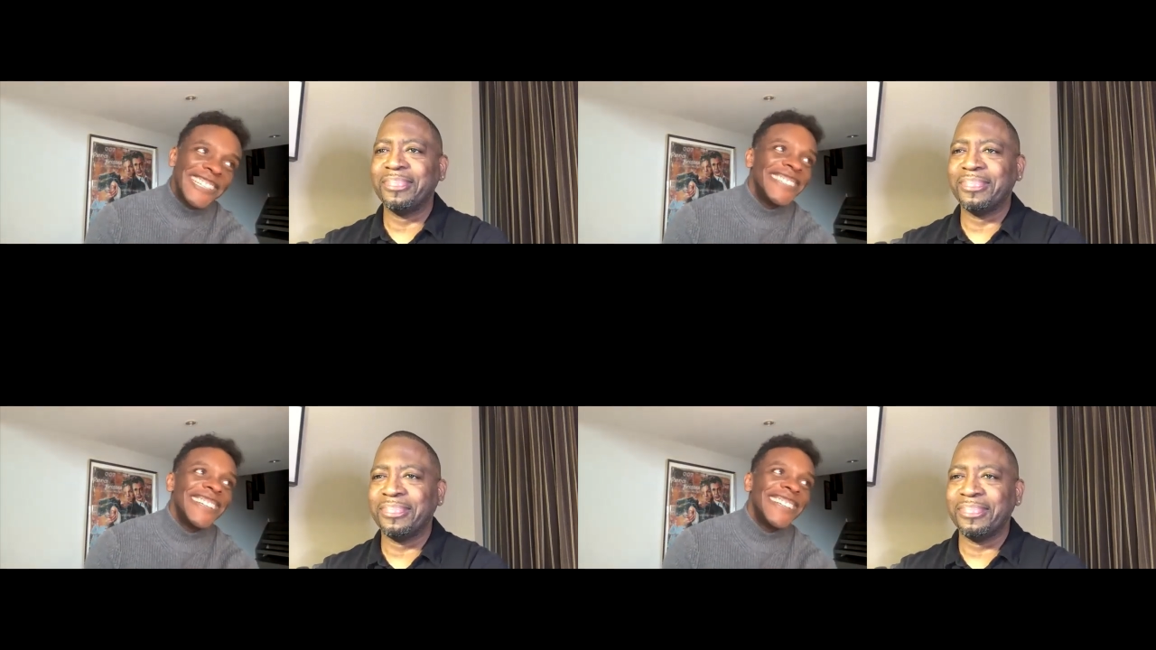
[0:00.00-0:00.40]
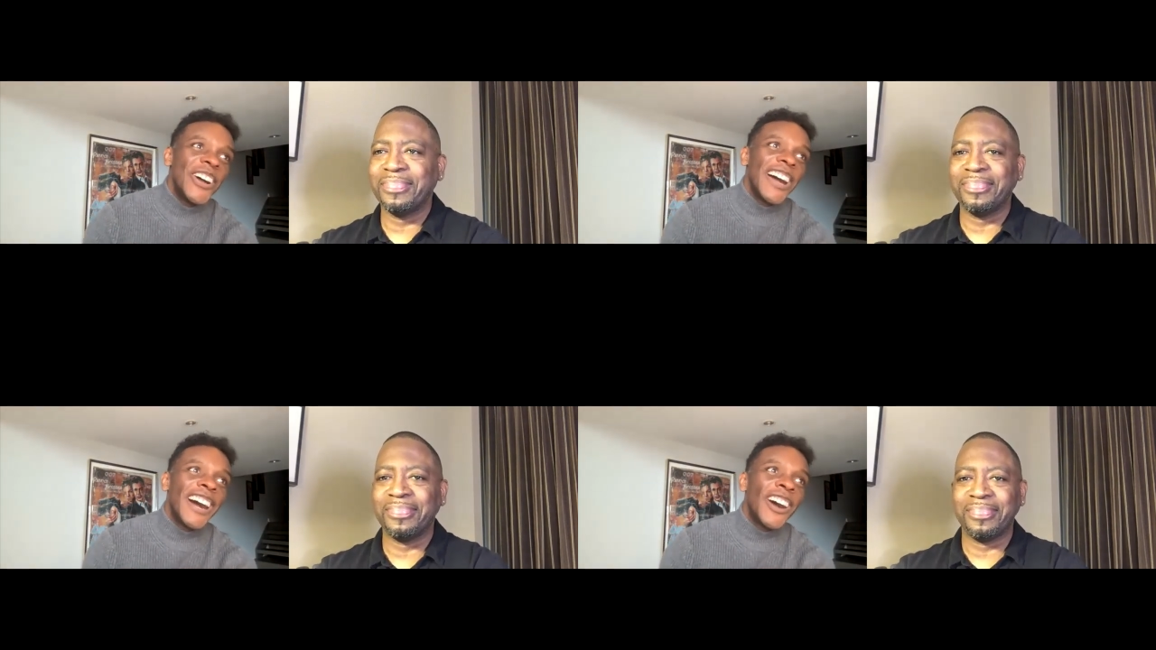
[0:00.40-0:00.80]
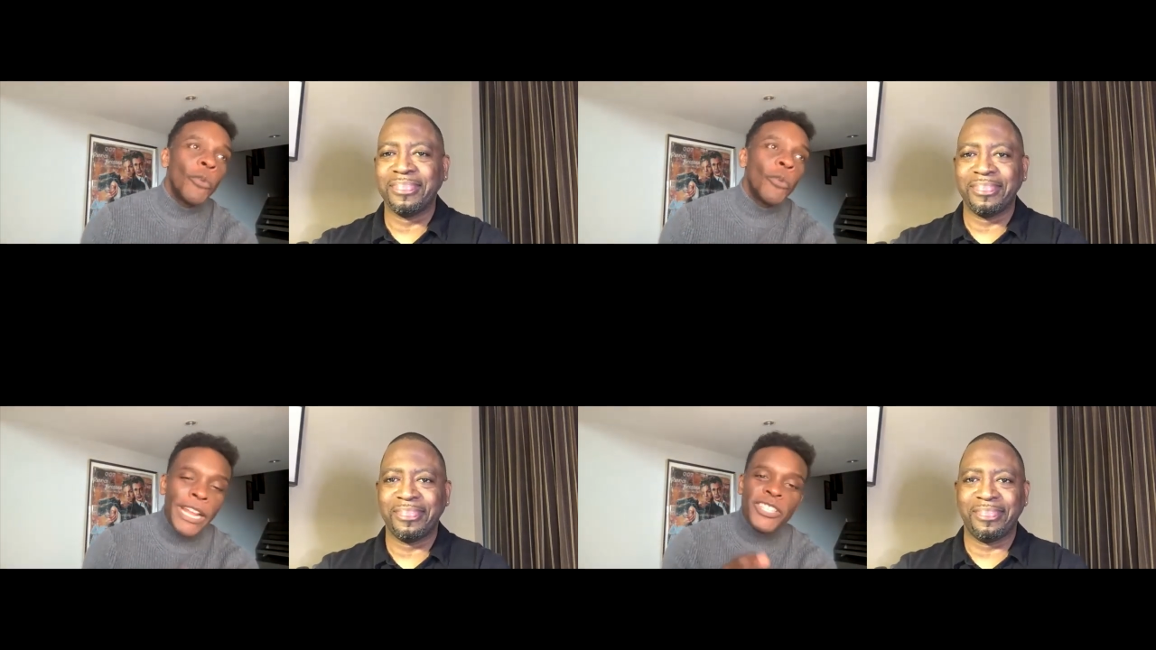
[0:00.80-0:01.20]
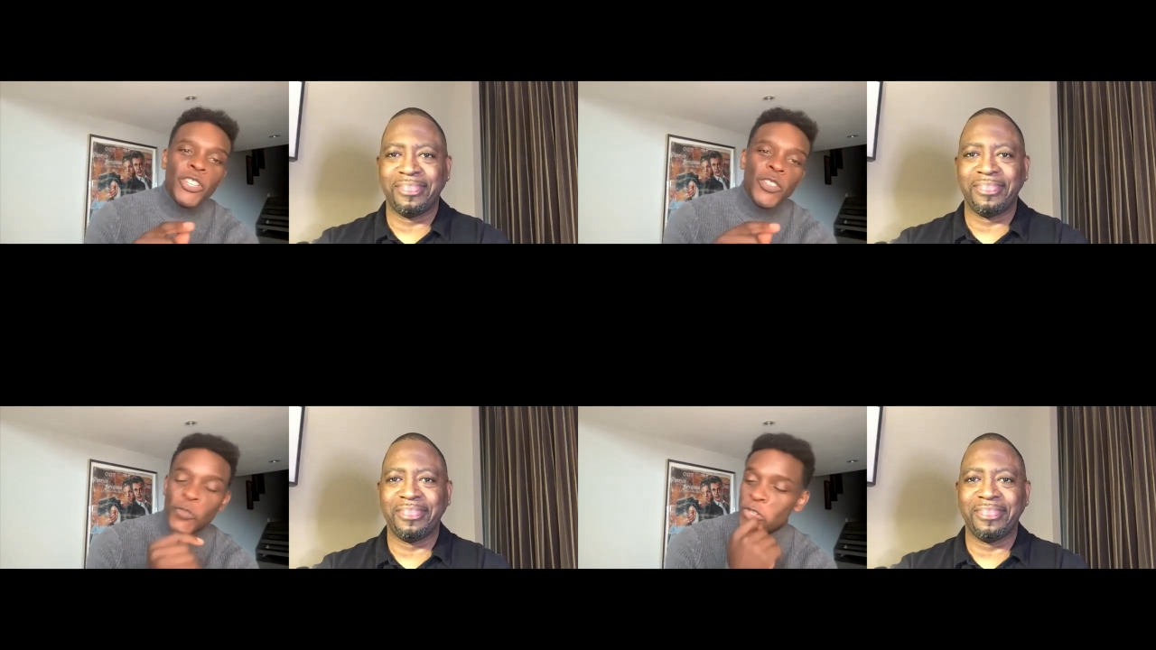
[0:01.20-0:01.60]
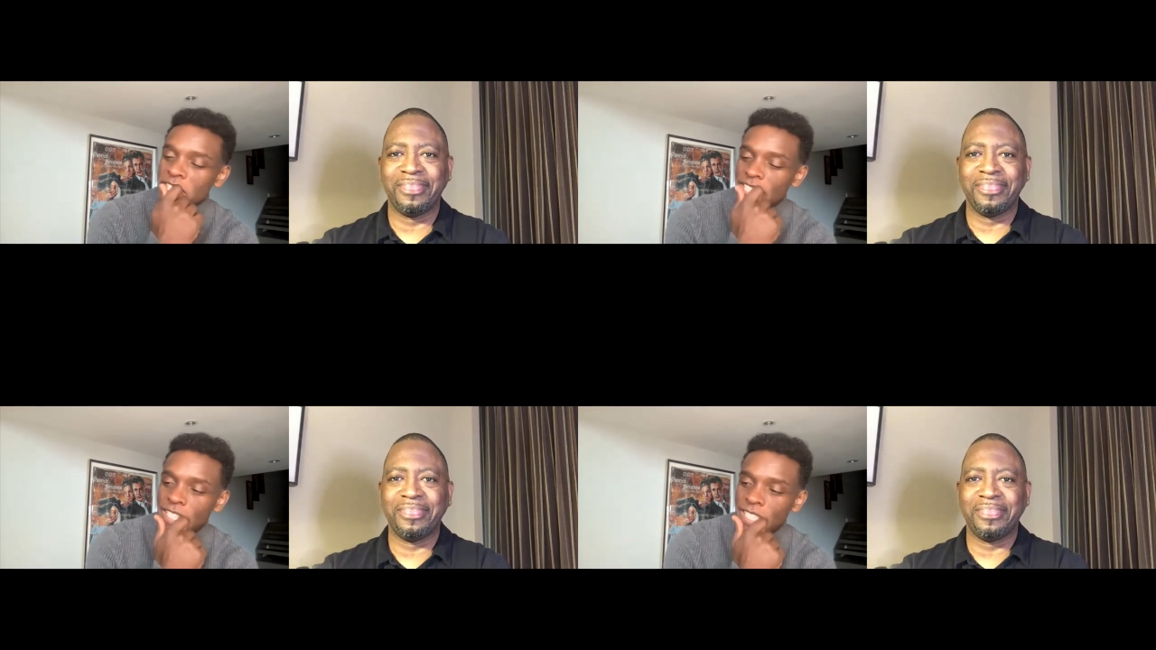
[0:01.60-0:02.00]
Speaker 1: not? Uh, when I saw the
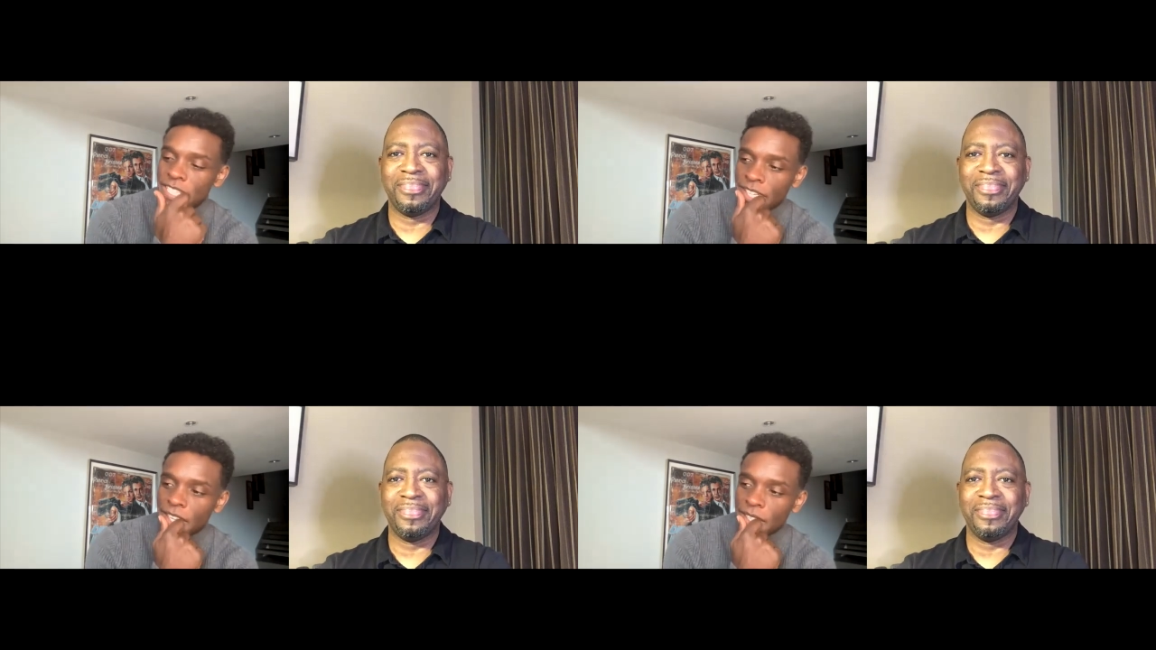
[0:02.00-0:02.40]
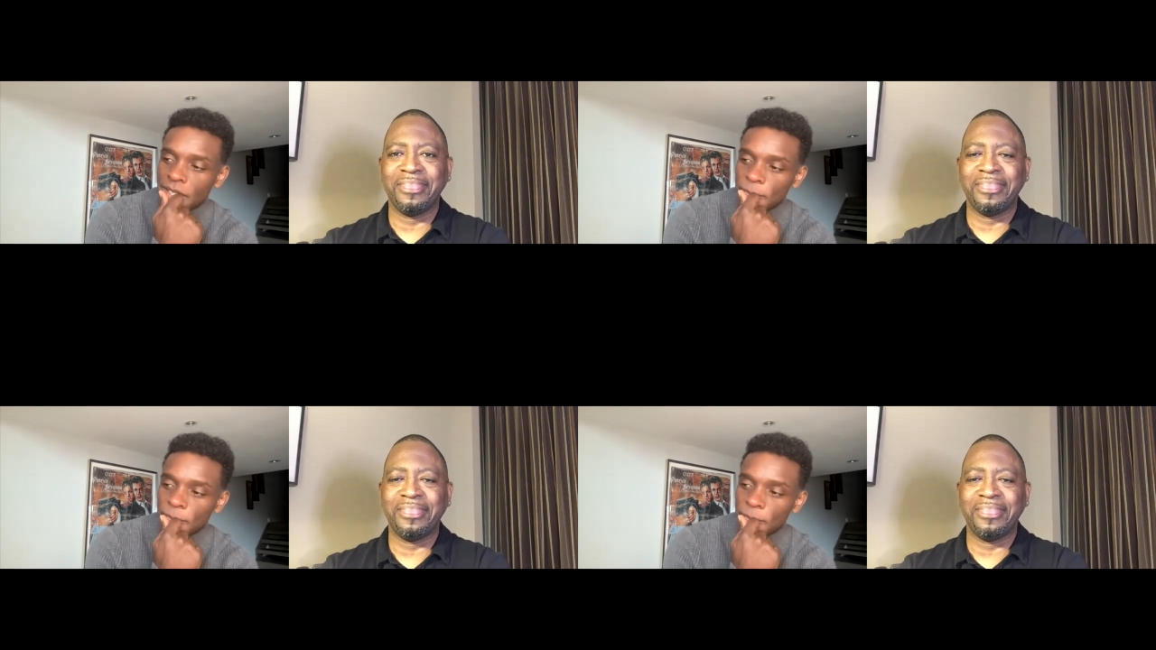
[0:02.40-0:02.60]
first season,